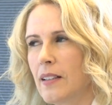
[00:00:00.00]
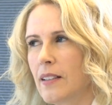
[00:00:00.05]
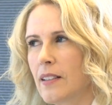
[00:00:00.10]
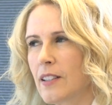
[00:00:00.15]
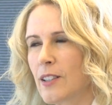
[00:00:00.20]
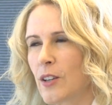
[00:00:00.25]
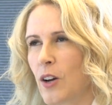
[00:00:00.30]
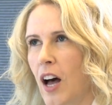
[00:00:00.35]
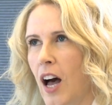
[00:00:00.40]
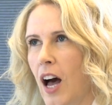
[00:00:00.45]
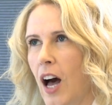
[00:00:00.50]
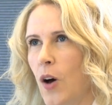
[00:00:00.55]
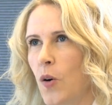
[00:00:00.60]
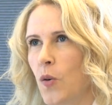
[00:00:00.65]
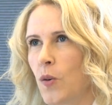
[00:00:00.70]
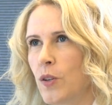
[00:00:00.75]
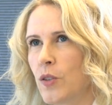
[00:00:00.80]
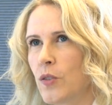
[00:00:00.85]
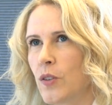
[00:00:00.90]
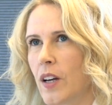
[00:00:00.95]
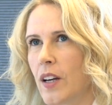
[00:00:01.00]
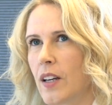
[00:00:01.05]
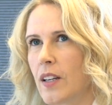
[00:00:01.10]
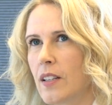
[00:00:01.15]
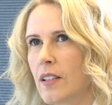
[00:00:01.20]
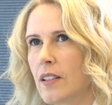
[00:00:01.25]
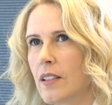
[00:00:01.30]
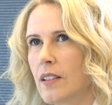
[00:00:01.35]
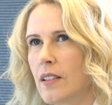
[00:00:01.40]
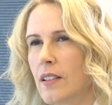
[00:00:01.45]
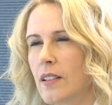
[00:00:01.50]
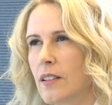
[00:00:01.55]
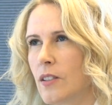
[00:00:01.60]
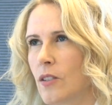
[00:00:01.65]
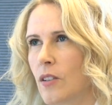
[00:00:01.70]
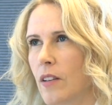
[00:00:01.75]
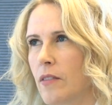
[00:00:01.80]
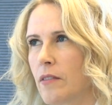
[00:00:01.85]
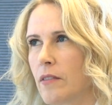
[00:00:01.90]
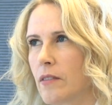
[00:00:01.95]
So how do
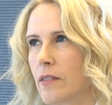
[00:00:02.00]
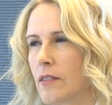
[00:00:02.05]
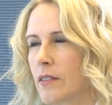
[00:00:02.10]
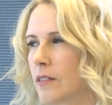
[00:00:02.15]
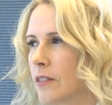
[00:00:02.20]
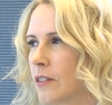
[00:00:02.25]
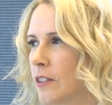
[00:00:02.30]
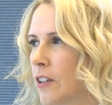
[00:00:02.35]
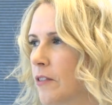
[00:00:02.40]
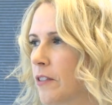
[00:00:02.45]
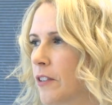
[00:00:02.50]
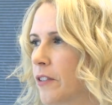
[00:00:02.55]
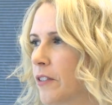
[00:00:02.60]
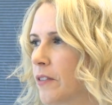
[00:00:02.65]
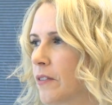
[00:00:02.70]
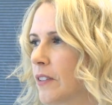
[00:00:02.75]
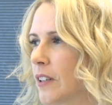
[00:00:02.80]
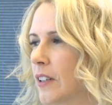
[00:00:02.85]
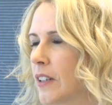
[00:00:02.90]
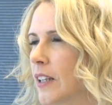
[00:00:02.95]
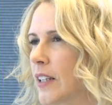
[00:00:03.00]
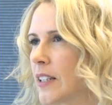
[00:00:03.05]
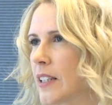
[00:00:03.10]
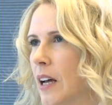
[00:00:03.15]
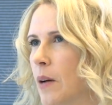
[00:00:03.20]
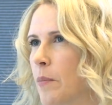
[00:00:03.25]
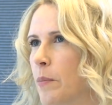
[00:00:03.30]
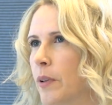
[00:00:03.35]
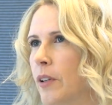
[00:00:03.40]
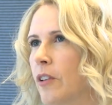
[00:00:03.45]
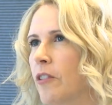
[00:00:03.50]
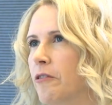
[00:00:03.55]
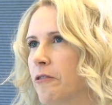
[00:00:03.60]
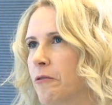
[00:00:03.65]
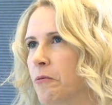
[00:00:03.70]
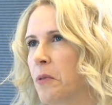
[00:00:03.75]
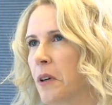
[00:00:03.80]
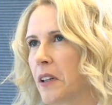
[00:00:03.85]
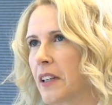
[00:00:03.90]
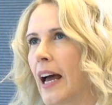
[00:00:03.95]
you have an example of
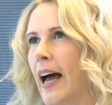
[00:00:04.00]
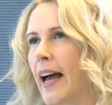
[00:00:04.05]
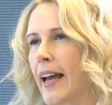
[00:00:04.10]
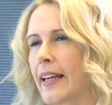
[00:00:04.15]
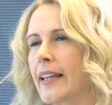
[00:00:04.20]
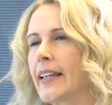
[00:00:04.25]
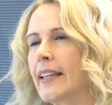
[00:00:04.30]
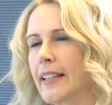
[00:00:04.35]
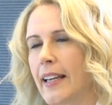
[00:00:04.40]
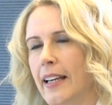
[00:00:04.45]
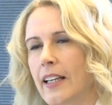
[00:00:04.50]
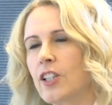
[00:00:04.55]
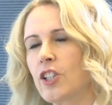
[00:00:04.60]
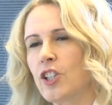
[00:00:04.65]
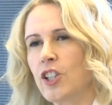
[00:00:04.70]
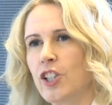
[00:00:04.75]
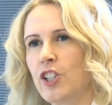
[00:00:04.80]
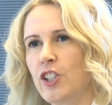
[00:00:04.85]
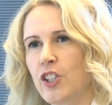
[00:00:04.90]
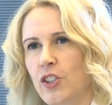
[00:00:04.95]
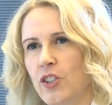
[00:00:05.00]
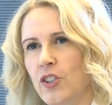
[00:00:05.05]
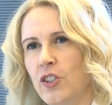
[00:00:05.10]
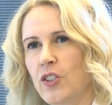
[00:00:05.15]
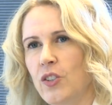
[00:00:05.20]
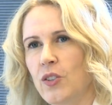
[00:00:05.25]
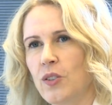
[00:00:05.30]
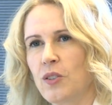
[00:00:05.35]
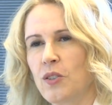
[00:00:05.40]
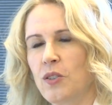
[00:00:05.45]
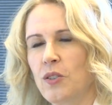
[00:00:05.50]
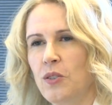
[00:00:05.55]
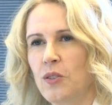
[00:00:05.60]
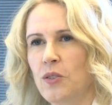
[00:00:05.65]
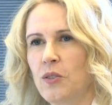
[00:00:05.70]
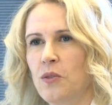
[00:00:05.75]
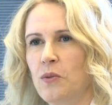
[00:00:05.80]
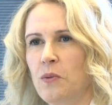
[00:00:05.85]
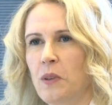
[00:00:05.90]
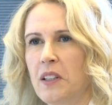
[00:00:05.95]
what I can actually do
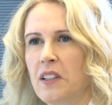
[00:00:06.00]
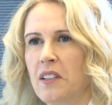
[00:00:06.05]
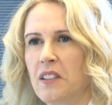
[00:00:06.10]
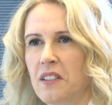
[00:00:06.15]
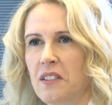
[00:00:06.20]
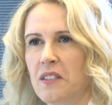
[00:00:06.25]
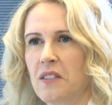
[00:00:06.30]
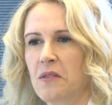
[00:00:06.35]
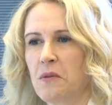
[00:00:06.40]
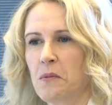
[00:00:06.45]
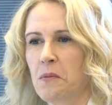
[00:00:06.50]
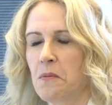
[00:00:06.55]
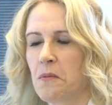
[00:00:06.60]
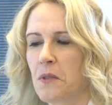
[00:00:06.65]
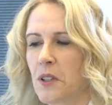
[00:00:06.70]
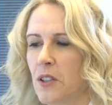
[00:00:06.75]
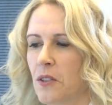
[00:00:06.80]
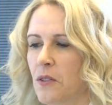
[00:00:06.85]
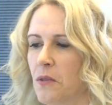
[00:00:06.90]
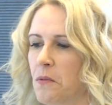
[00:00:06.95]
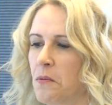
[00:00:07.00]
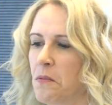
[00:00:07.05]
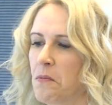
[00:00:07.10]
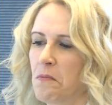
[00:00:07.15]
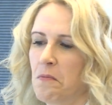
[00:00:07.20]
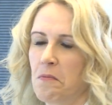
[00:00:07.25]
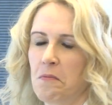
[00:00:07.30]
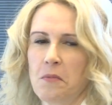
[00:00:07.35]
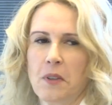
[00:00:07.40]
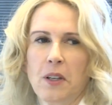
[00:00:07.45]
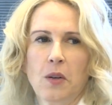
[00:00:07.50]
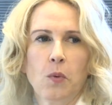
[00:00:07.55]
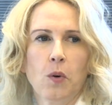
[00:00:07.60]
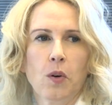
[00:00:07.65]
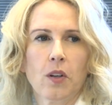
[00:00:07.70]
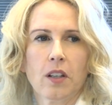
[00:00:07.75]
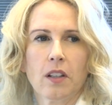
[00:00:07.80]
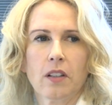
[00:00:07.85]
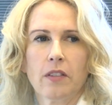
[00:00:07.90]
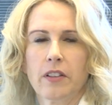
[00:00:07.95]
to, when I
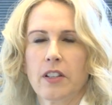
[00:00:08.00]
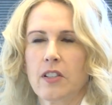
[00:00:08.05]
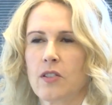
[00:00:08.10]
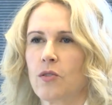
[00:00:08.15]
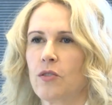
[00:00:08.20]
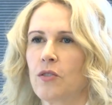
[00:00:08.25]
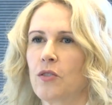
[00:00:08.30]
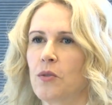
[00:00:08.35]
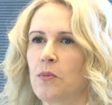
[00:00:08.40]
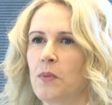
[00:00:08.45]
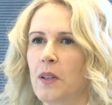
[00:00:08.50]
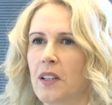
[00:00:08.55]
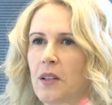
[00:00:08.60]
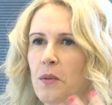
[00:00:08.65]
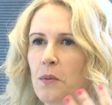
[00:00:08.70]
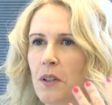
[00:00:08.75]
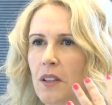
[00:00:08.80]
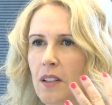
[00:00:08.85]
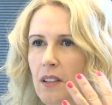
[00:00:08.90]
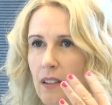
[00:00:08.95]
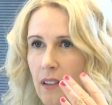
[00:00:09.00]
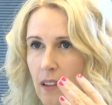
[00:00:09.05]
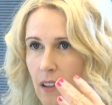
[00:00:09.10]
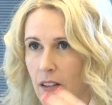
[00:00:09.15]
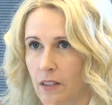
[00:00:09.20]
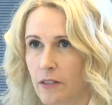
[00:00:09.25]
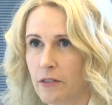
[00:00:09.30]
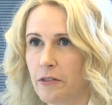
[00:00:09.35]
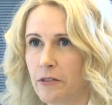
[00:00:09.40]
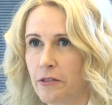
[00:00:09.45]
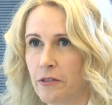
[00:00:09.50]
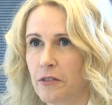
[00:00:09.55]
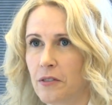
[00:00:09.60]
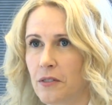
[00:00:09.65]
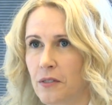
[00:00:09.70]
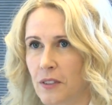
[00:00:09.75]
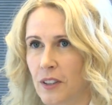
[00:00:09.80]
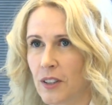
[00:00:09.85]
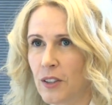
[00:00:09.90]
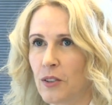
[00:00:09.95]
walk out of this room and I would love
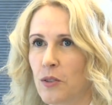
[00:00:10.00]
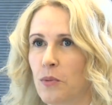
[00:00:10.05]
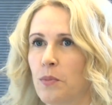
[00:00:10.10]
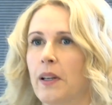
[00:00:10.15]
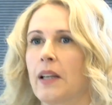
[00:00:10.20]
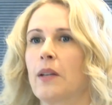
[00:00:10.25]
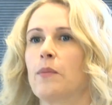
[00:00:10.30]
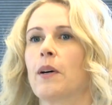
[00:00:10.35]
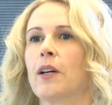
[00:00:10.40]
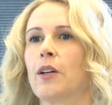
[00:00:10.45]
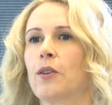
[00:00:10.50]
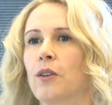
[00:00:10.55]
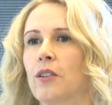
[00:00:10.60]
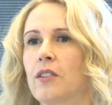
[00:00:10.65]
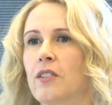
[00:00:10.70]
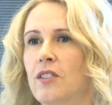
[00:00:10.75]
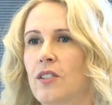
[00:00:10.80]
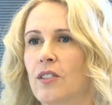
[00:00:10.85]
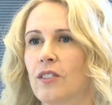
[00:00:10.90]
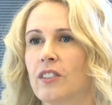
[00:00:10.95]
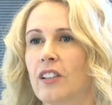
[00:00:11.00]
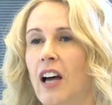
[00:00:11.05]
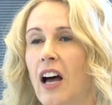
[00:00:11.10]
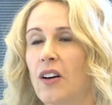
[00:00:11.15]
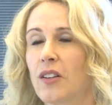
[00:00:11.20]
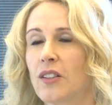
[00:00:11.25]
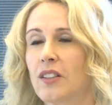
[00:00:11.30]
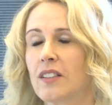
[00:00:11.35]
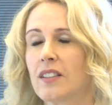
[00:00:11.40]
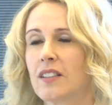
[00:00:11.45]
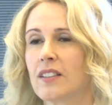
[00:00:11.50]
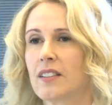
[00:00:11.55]
to bring my cortisol down?